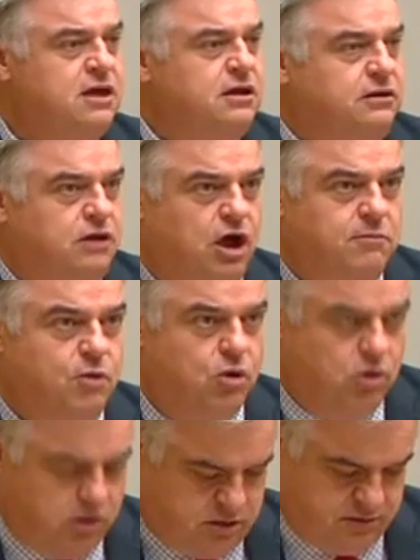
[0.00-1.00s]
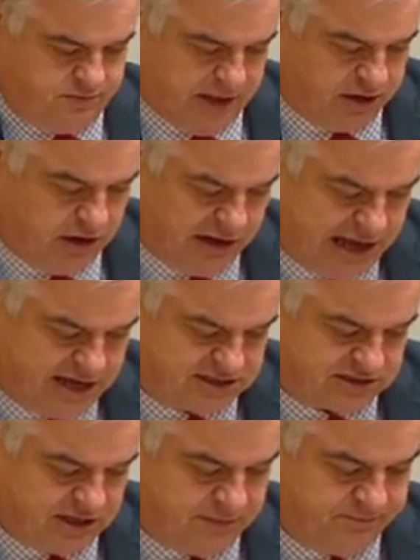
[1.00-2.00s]
no more and no
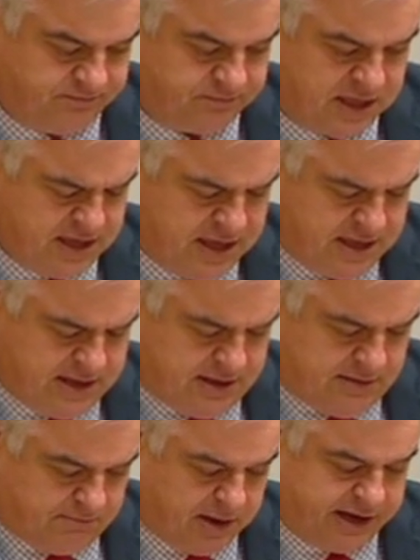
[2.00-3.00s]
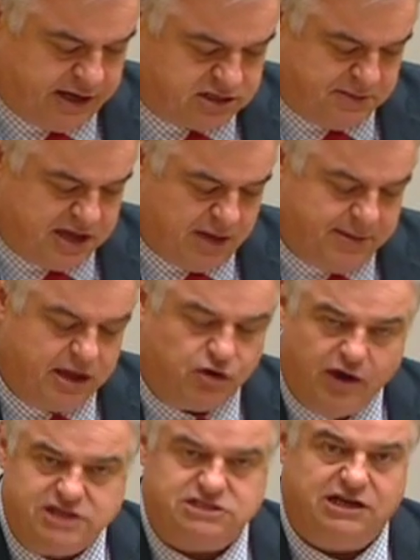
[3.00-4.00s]
less. But it has become
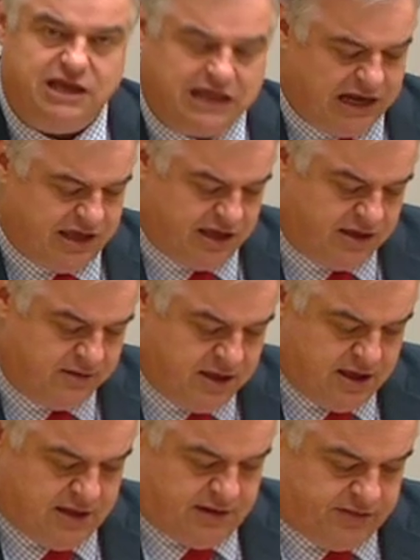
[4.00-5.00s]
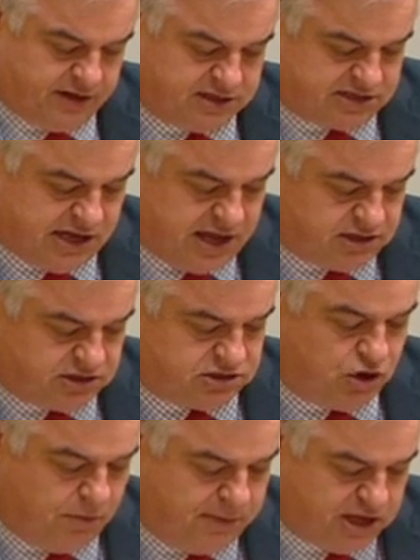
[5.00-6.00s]
increasingly clear that Assange has
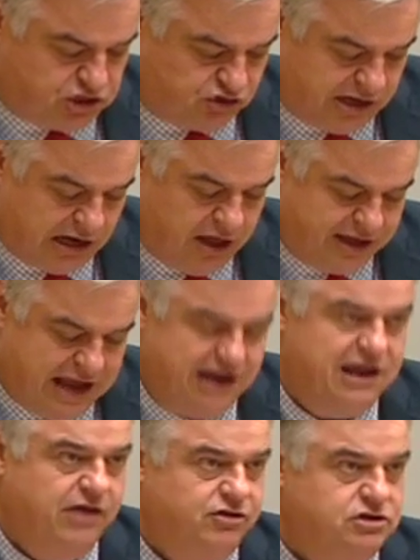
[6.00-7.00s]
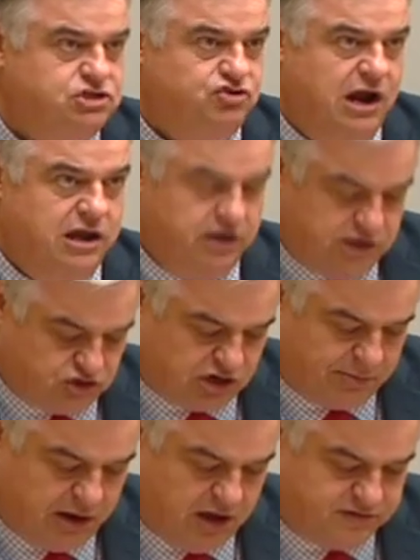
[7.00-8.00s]
not been treated like any other Australian in
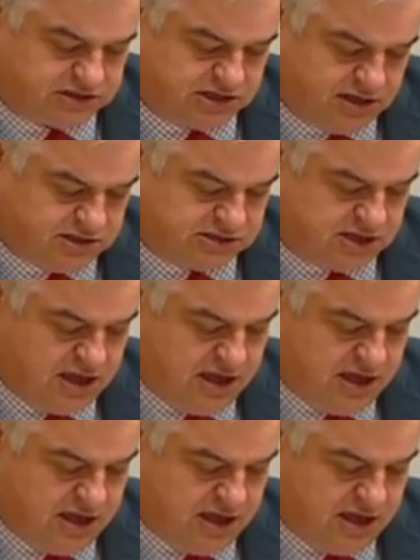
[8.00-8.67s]
trouble overseas.